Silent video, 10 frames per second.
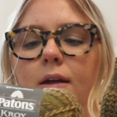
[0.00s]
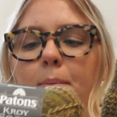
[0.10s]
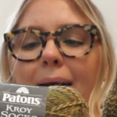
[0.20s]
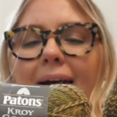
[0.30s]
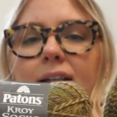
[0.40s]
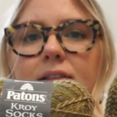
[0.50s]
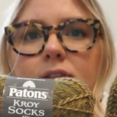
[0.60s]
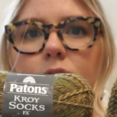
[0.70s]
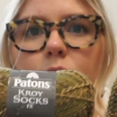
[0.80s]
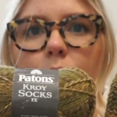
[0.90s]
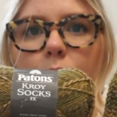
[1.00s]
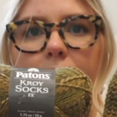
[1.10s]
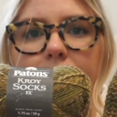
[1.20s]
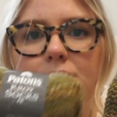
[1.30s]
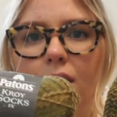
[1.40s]
Patton's
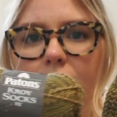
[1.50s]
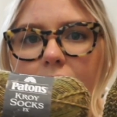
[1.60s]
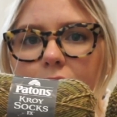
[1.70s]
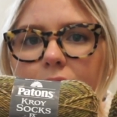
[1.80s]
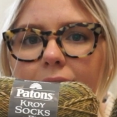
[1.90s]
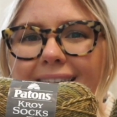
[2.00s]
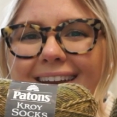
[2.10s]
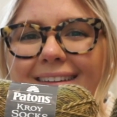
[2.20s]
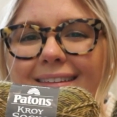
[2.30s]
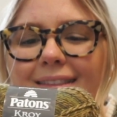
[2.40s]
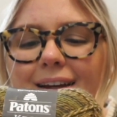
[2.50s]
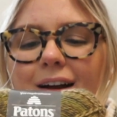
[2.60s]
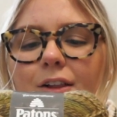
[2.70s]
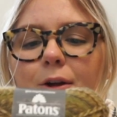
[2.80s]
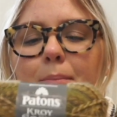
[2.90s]
Croy sock yarn in the
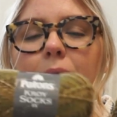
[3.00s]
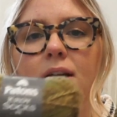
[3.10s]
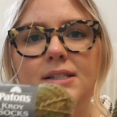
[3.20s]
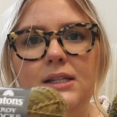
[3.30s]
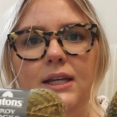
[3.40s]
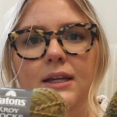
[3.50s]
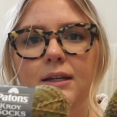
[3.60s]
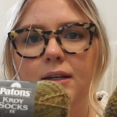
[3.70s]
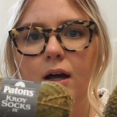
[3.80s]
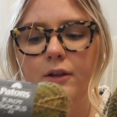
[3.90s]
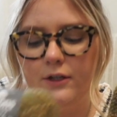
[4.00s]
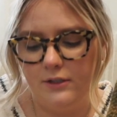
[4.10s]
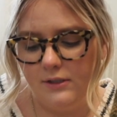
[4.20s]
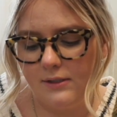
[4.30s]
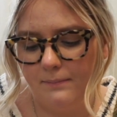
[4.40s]
color Mossy
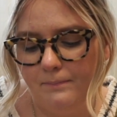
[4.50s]
Colors.